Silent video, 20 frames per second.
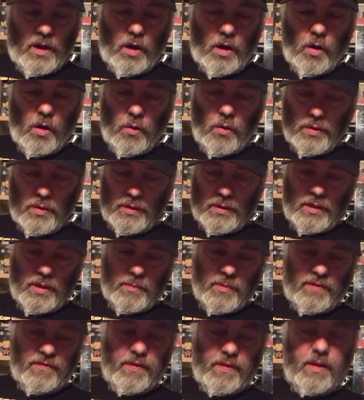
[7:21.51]
Hulk
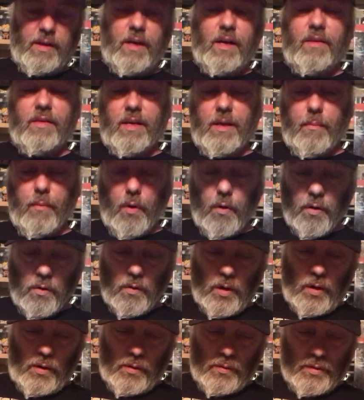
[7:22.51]
number, the
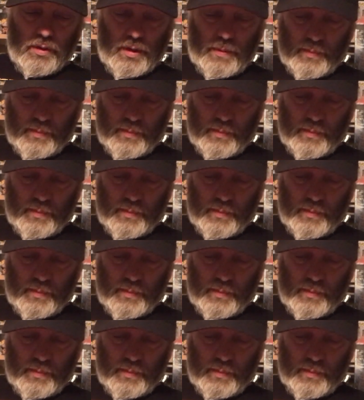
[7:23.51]
Immortal Hulk